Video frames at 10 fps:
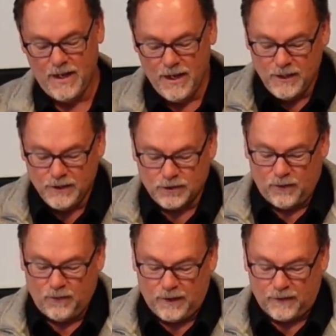
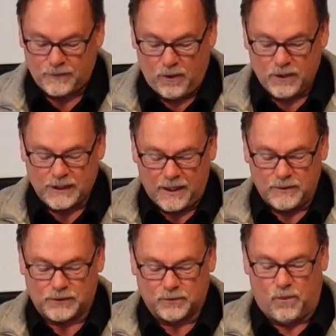So, of course, I
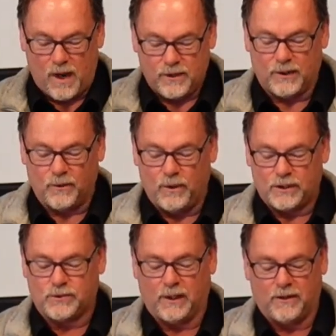was wondering
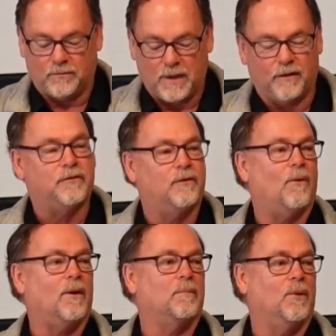which one of my
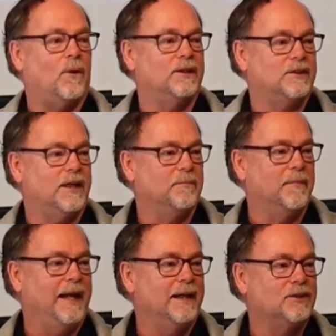four boys had
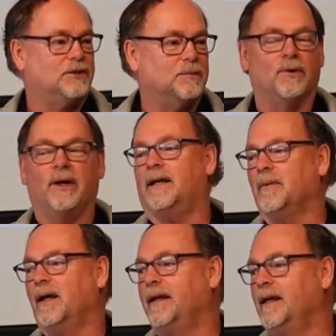managed to break
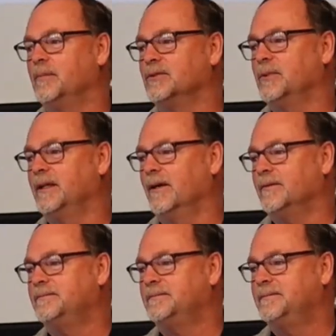my neighbor's window.
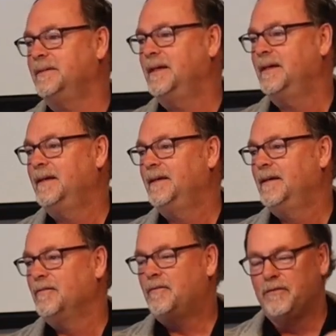
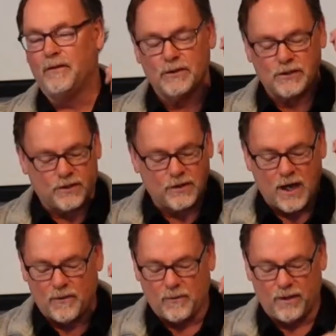First
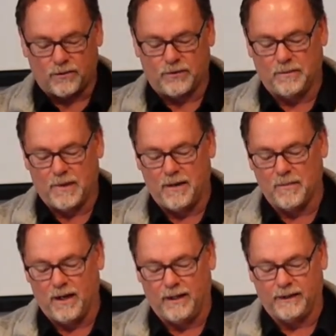thought went through my
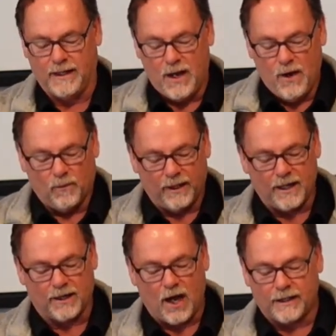mind. And when I
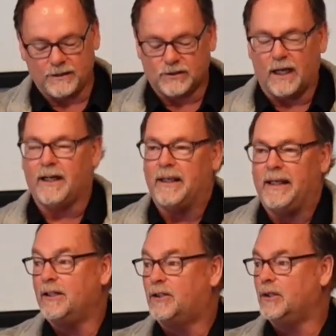got inside, I
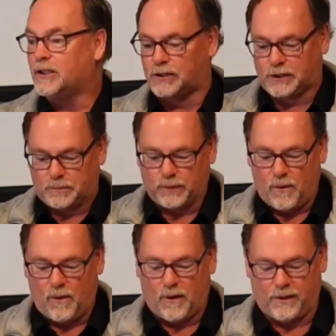began to
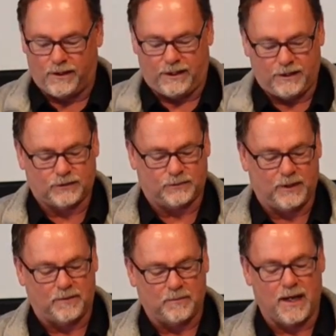explore this
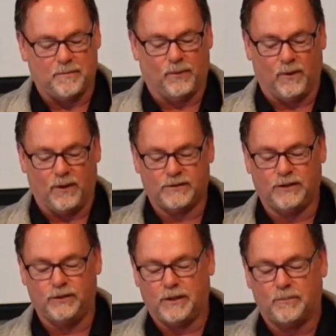with my boys, and
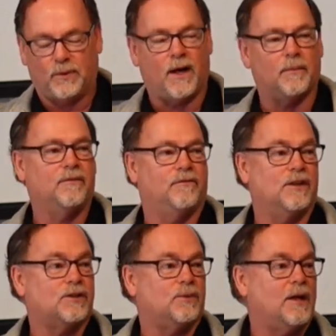you can probably
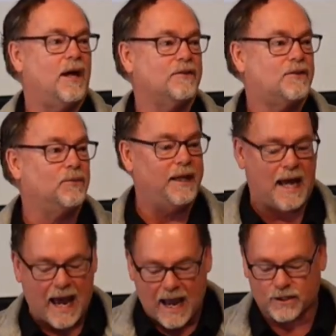visualize the
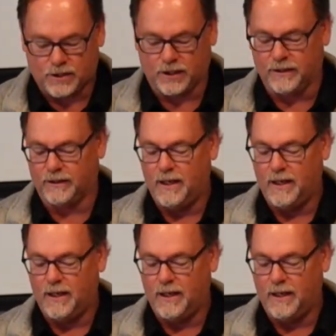reaction